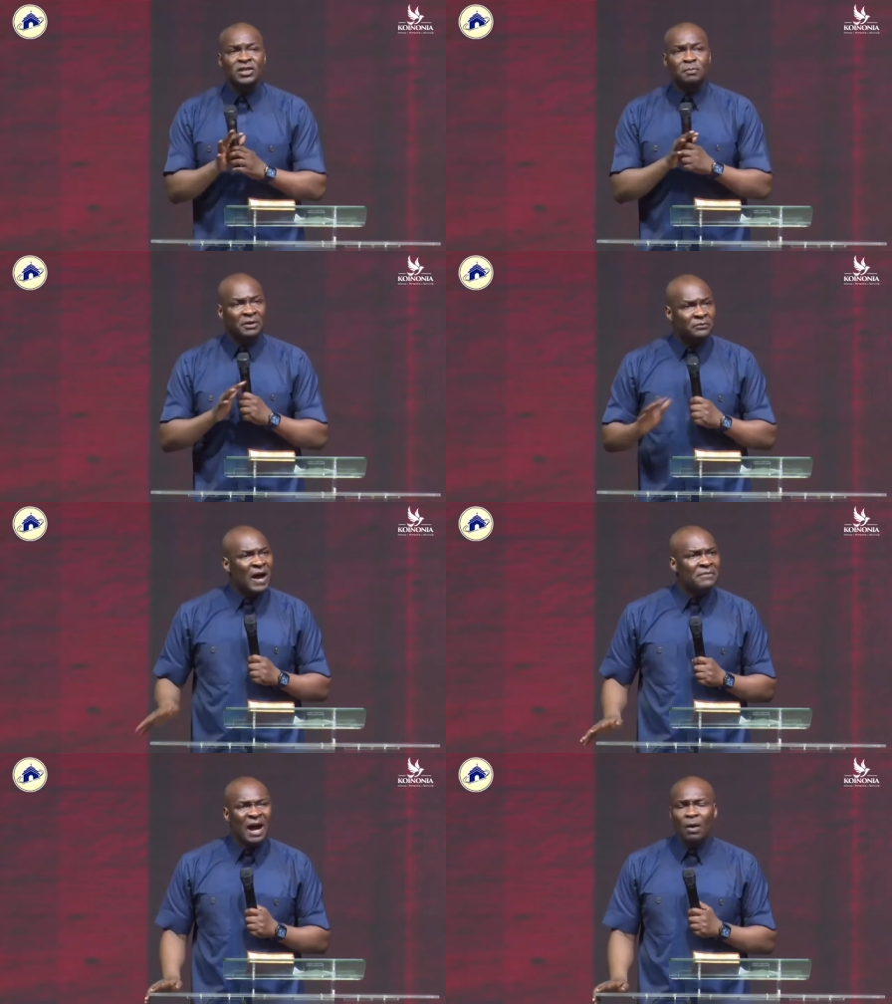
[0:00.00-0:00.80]
it's been
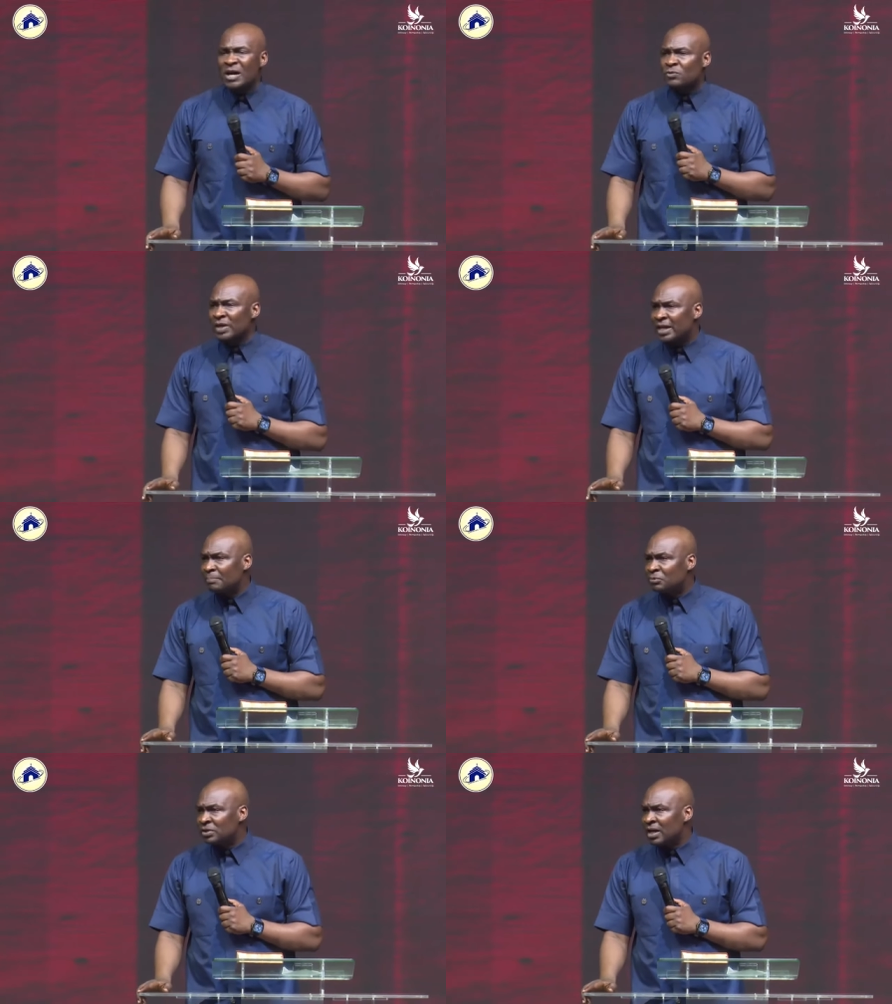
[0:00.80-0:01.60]
five hours we
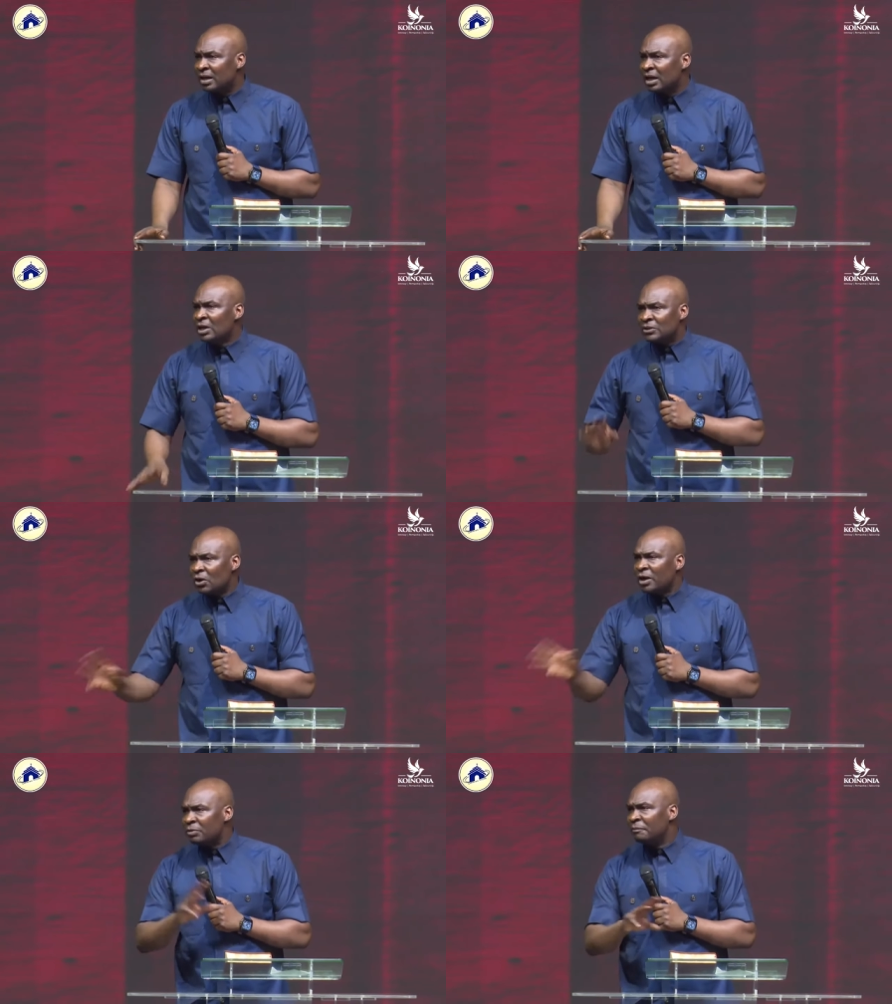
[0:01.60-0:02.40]
kept you here.
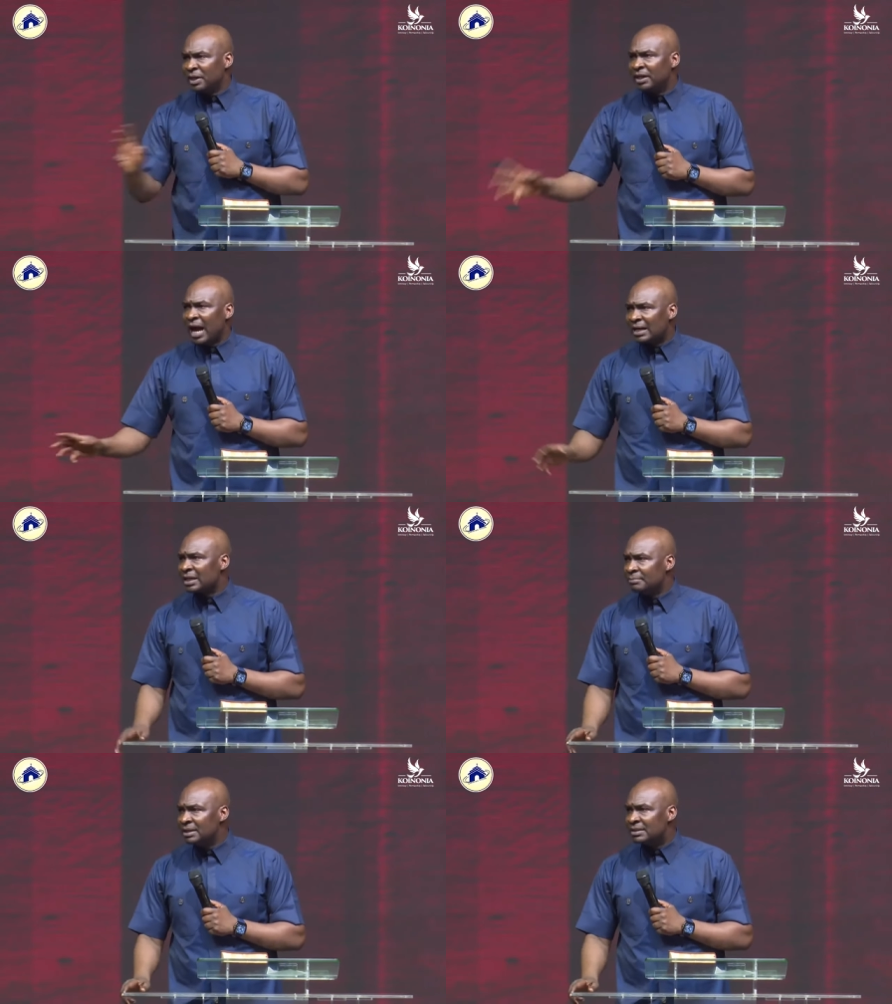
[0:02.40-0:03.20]
Sorry, we've been in, at
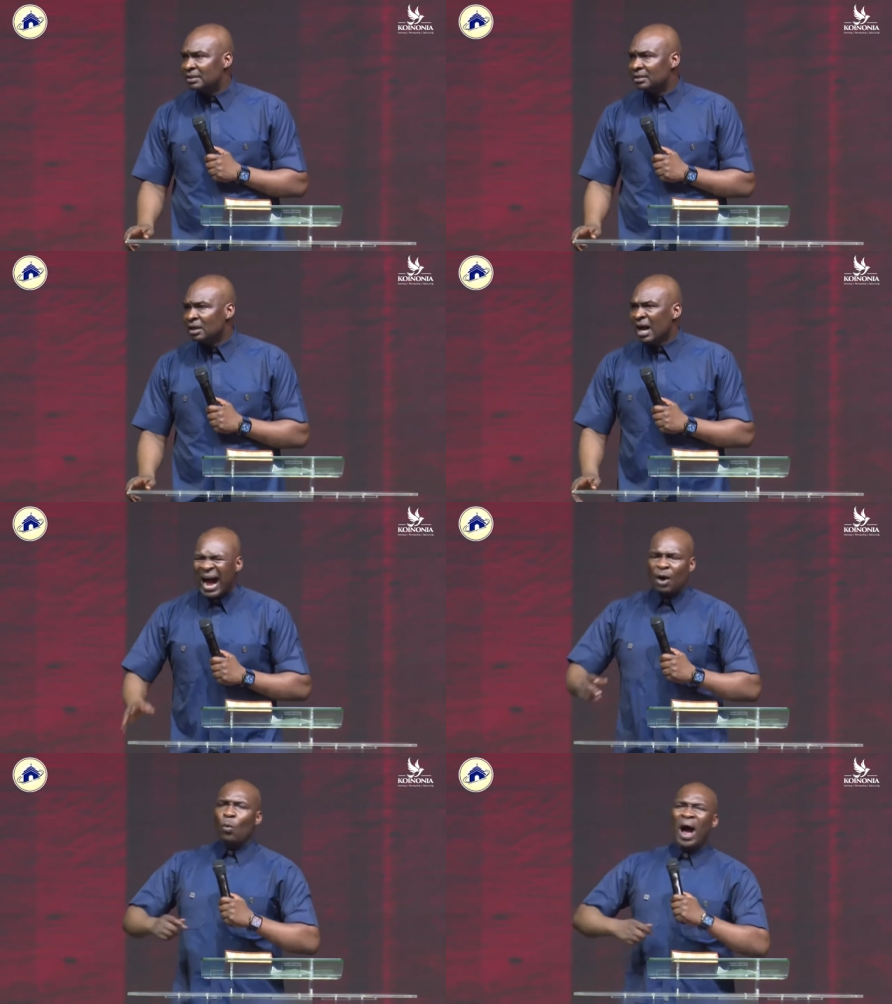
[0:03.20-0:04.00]
a meeting.
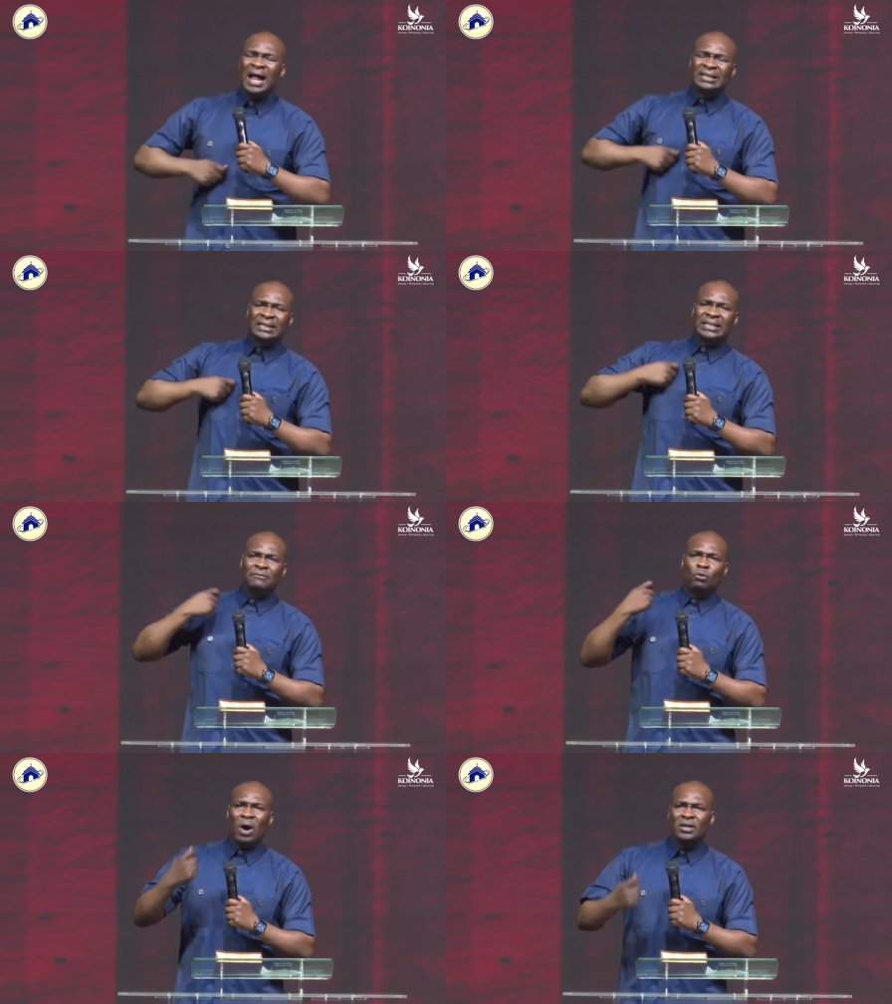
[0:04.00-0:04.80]
And while the
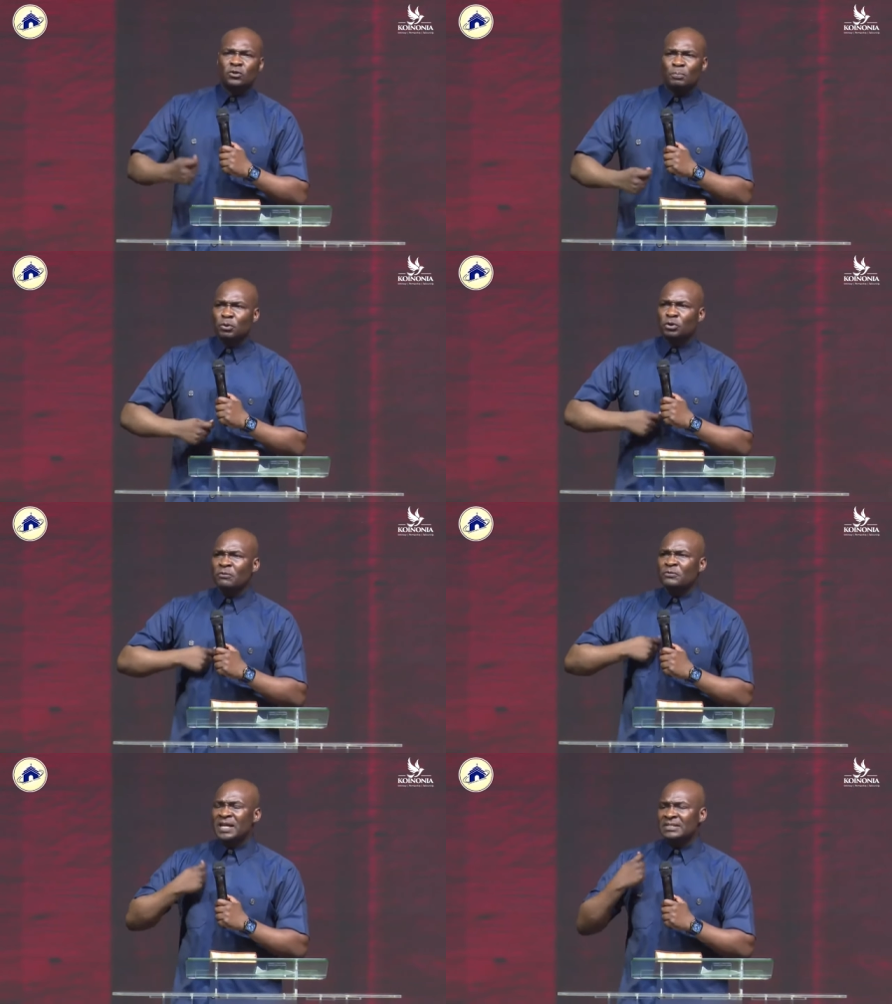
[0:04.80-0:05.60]
devil wants to put
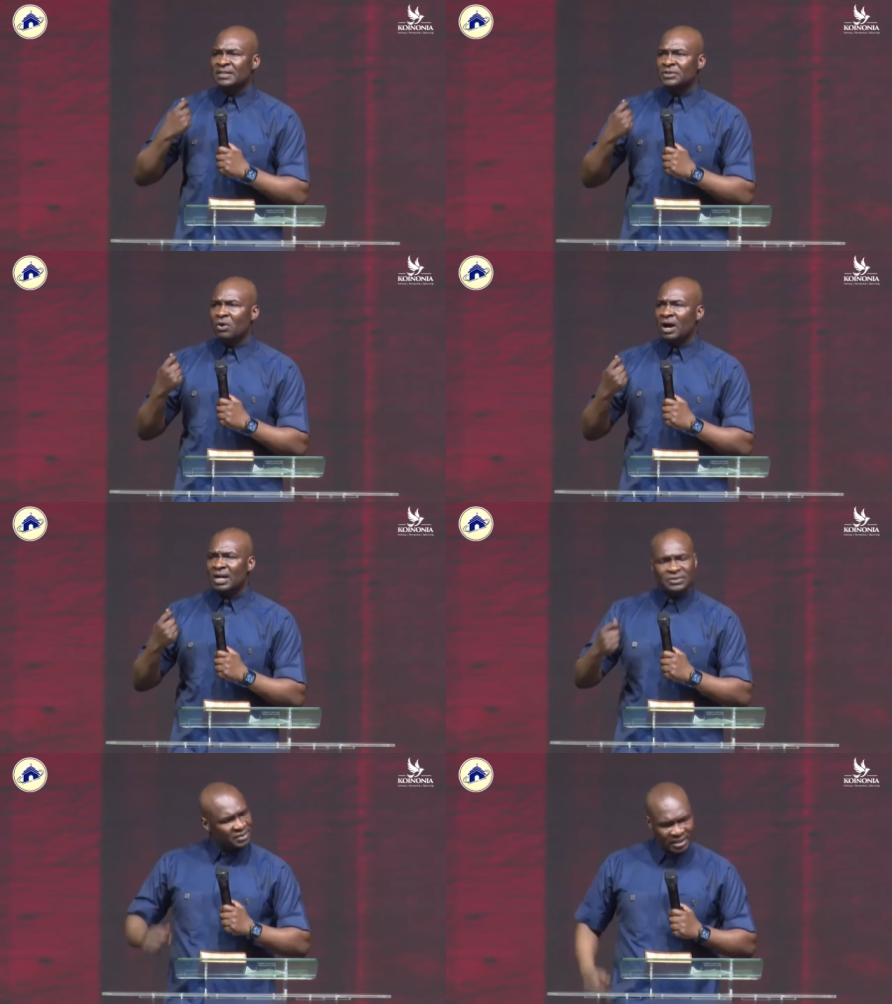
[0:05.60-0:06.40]
offense in your
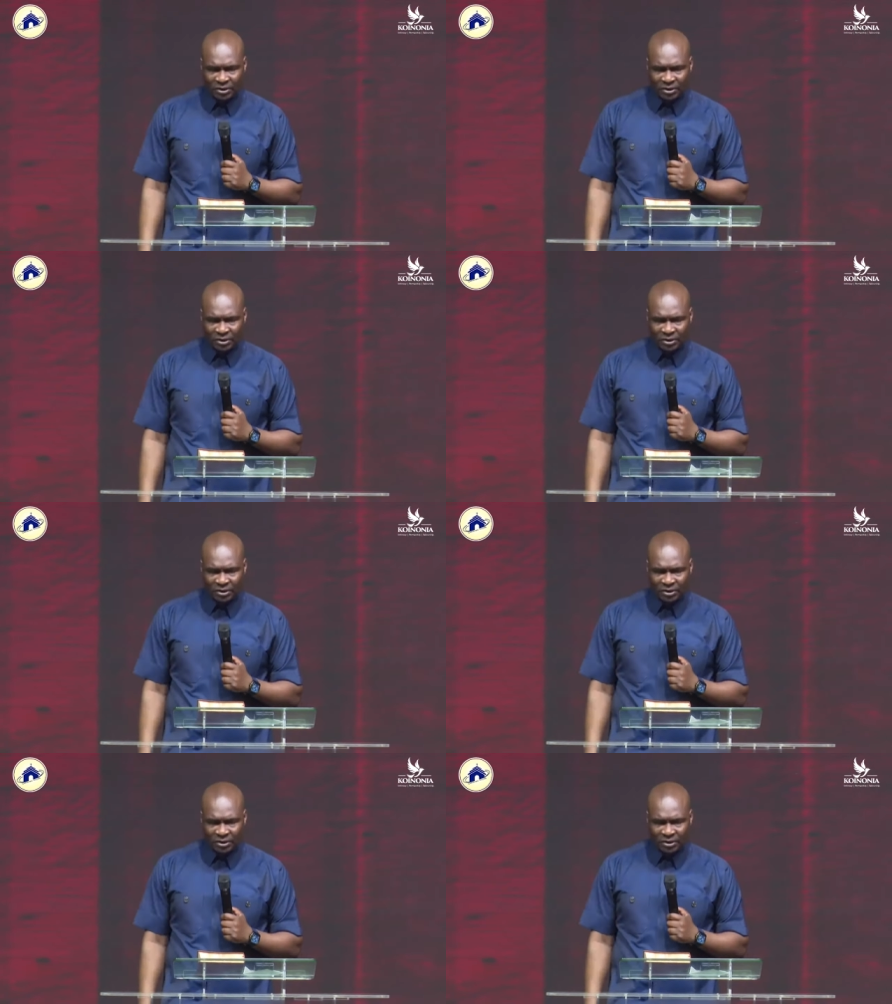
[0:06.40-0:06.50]
heart, you say,